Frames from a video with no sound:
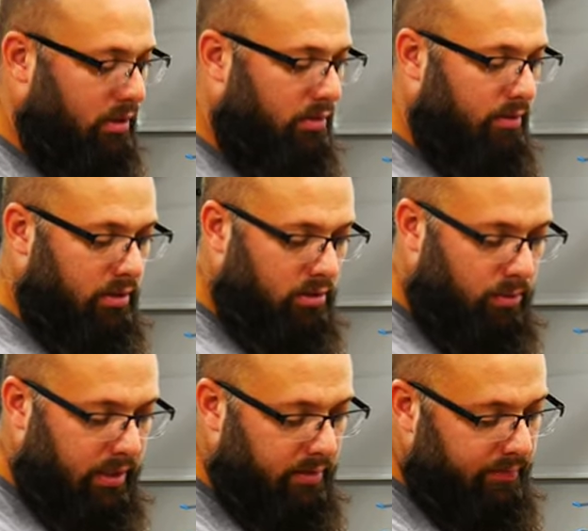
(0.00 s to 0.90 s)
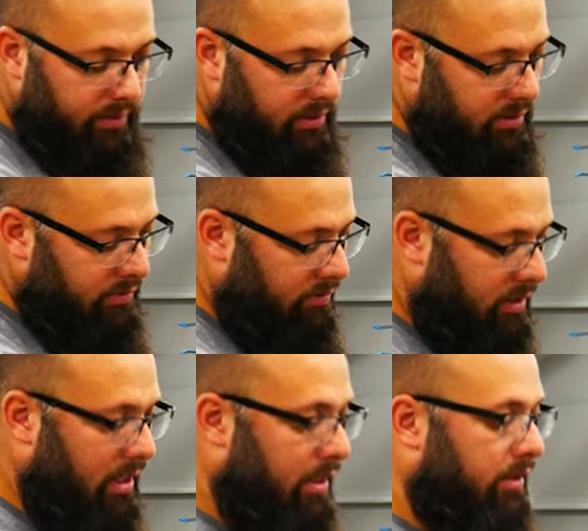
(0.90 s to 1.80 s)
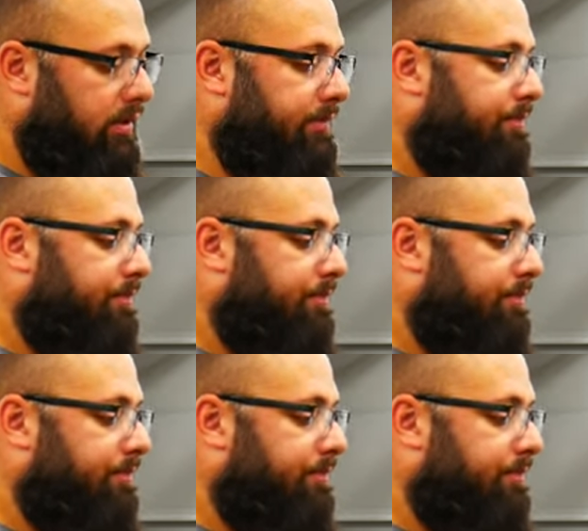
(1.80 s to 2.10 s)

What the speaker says: real quick if it does or not.